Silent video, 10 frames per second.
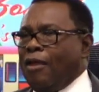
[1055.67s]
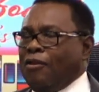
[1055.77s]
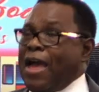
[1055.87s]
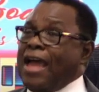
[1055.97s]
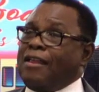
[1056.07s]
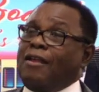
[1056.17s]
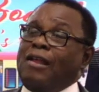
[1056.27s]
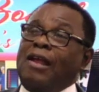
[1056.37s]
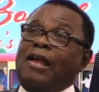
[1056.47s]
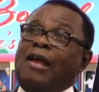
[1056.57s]
that
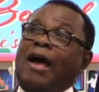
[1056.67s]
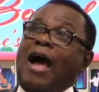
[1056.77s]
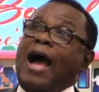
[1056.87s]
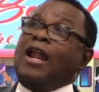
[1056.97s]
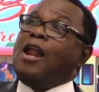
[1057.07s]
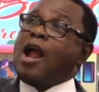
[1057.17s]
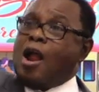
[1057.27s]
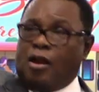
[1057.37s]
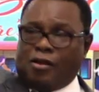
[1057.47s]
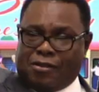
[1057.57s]
I
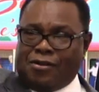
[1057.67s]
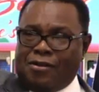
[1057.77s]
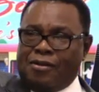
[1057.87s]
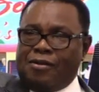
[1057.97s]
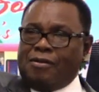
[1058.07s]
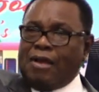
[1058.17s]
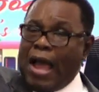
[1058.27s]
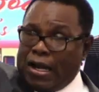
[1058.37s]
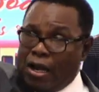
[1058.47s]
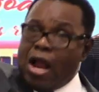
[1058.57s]
learned,
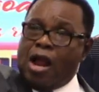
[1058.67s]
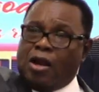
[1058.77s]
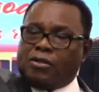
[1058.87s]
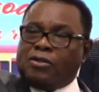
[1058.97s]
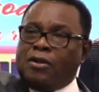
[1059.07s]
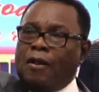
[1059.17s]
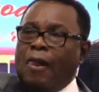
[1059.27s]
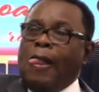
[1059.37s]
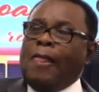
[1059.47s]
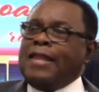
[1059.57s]
I learned
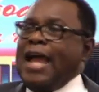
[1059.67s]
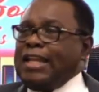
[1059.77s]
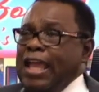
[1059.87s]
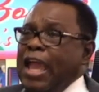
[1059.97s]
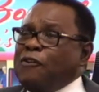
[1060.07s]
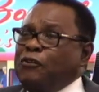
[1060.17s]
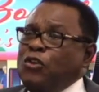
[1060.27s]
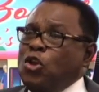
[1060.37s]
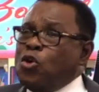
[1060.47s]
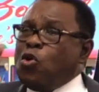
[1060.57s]
that if
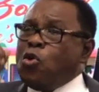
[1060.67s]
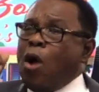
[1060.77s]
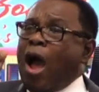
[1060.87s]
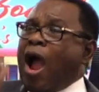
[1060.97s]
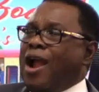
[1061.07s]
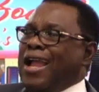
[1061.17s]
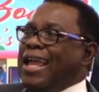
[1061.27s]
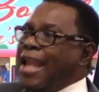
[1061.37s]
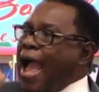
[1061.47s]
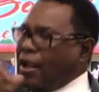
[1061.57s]
you are
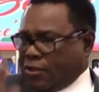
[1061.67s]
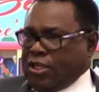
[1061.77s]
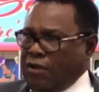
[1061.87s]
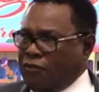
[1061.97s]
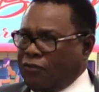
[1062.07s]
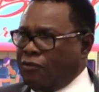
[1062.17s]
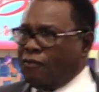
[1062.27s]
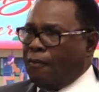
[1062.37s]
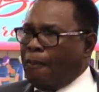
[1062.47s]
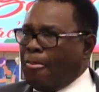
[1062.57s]
inactive
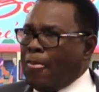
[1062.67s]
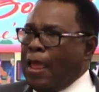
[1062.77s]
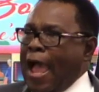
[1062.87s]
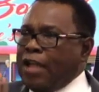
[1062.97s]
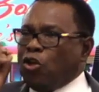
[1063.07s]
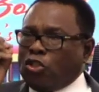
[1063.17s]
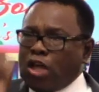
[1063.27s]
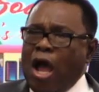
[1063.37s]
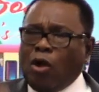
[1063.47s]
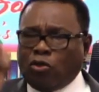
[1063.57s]
and you
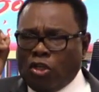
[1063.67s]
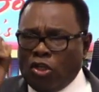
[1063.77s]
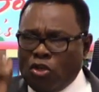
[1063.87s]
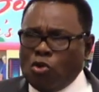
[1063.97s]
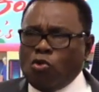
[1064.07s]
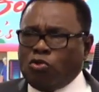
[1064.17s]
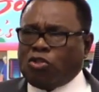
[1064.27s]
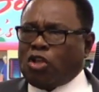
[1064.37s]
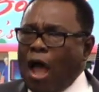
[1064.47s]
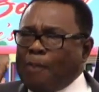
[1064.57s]
don't
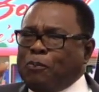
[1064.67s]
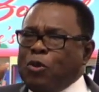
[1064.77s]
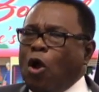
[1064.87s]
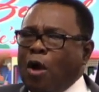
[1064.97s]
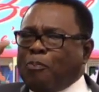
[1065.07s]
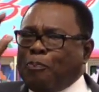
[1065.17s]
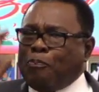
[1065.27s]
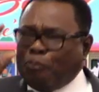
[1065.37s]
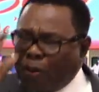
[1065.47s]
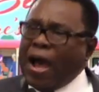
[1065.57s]
use up your
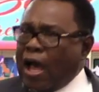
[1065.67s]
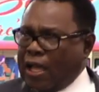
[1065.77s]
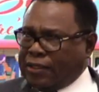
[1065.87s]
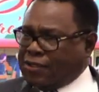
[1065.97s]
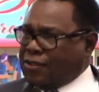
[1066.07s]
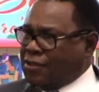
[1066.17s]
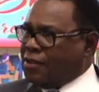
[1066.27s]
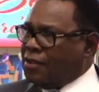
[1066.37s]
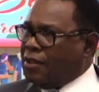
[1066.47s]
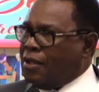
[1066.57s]
parts,
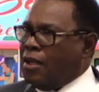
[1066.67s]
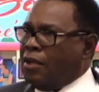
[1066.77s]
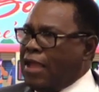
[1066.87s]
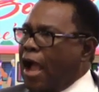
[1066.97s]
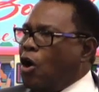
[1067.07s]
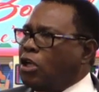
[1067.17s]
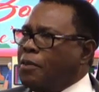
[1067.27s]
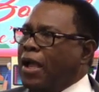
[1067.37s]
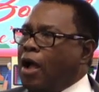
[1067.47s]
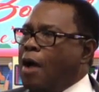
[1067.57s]
they are going to
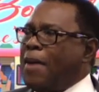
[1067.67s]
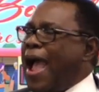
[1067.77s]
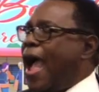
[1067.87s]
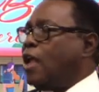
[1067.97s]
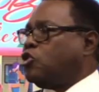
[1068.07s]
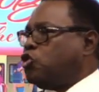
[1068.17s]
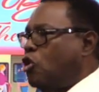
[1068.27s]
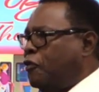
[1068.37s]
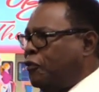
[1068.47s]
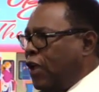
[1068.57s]
become
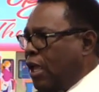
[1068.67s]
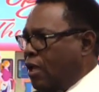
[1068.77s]
atrophy.